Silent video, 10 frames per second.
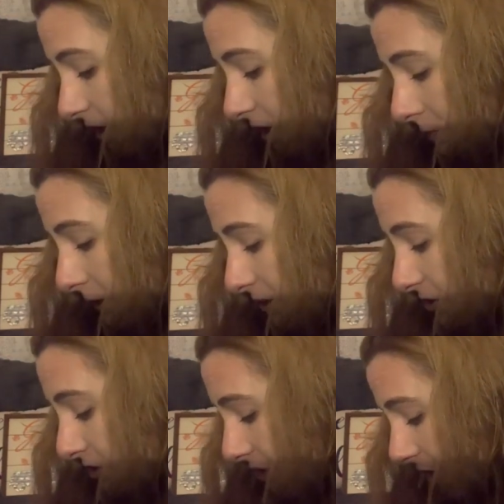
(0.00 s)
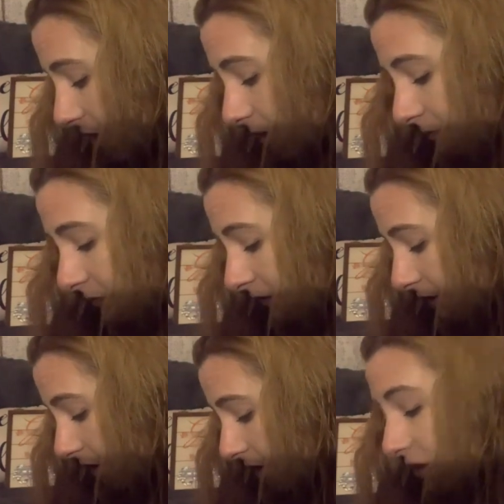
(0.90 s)
her personal
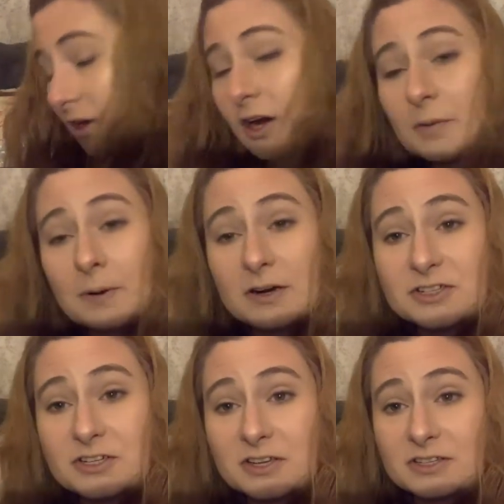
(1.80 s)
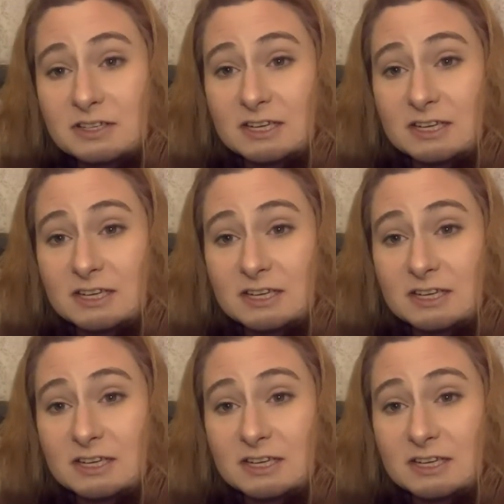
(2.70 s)
her personal